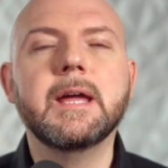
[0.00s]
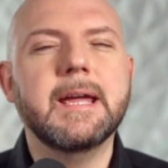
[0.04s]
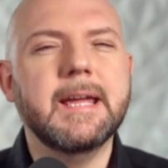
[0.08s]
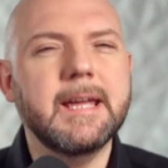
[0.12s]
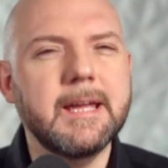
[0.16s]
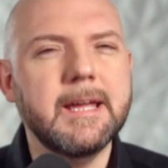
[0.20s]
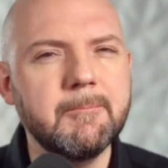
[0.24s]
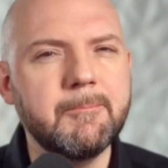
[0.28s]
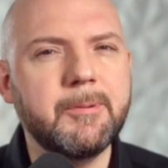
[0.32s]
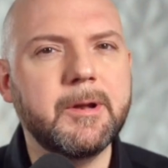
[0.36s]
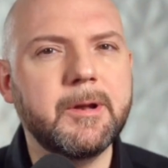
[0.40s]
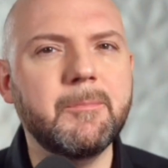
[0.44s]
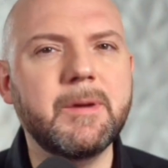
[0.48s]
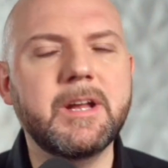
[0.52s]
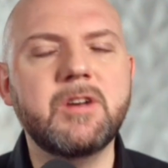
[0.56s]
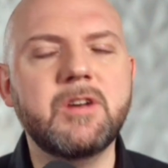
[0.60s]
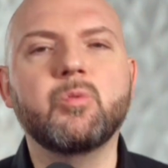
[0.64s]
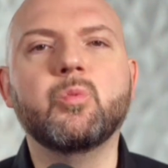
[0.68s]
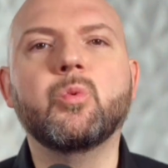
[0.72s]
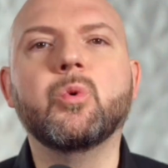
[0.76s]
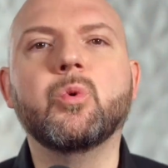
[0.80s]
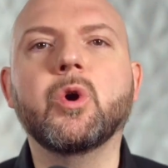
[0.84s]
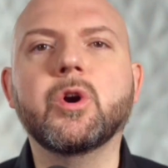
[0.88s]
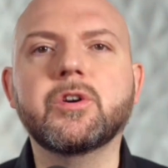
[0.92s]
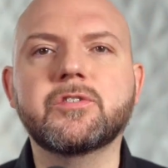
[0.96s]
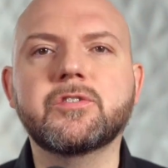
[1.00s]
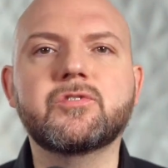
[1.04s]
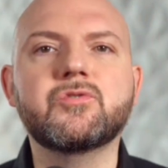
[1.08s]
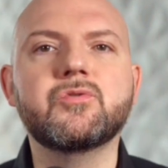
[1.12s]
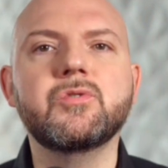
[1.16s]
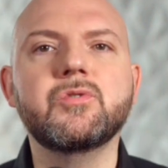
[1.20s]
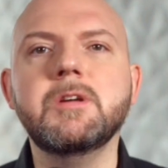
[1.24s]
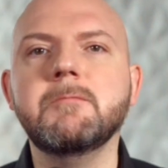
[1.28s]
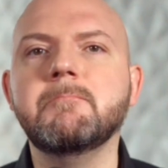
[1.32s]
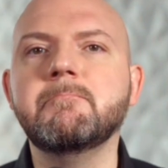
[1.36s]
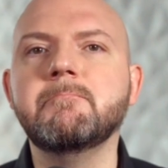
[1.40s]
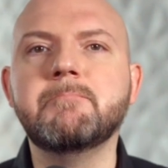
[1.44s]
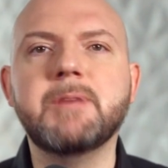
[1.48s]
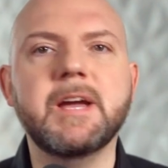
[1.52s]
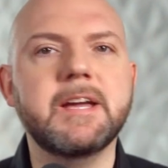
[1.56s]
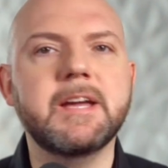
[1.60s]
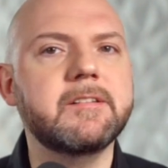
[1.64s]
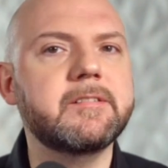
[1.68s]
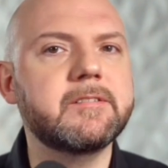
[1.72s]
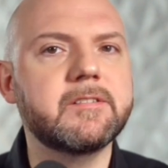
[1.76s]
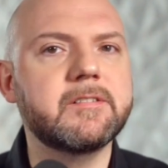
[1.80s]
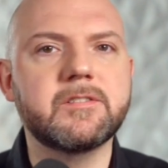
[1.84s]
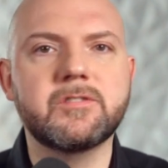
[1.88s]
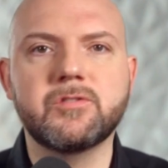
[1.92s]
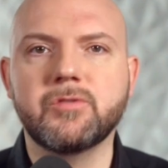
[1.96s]
implement work
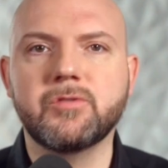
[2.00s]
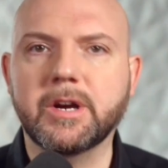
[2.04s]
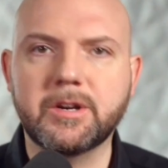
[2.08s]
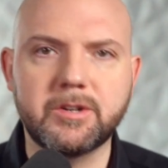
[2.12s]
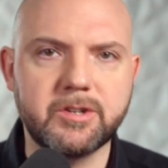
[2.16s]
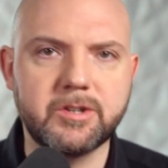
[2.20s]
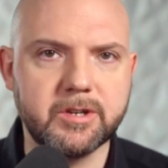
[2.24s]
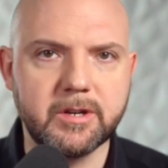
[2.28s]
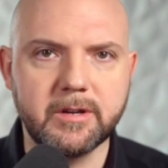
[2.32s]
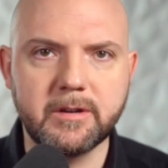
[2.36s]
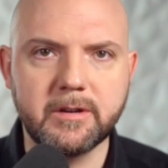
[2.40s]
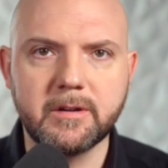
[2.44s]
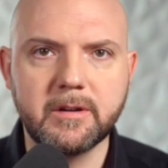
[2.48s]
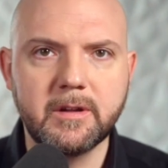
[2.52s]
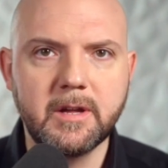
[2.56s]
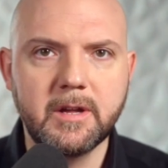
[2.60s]
stream-based structure.